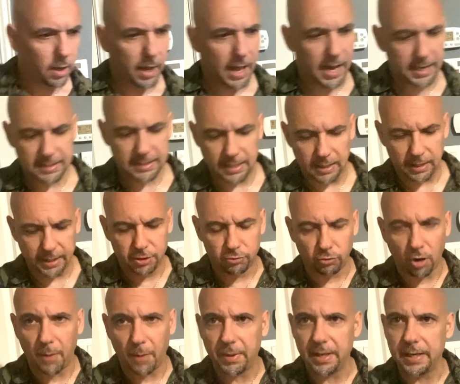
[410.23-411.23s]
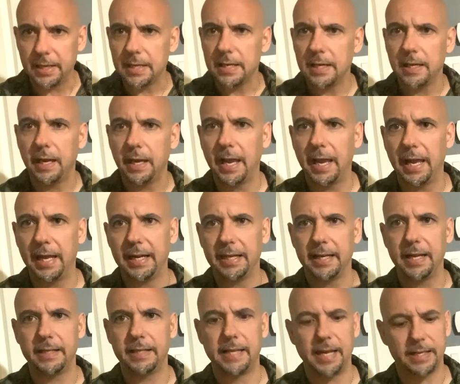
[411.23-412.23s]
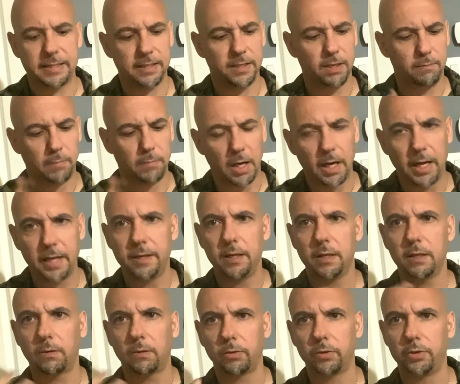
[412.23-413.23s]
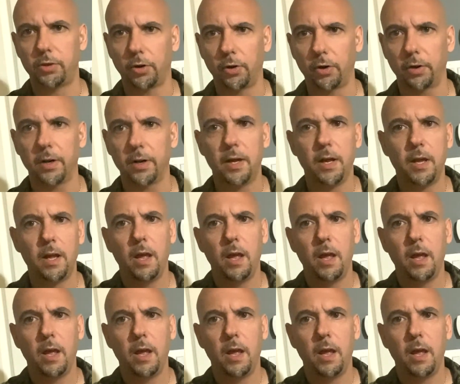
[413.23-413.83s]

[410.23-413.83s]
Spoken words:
accidentally drop it and it gets into mud or dirt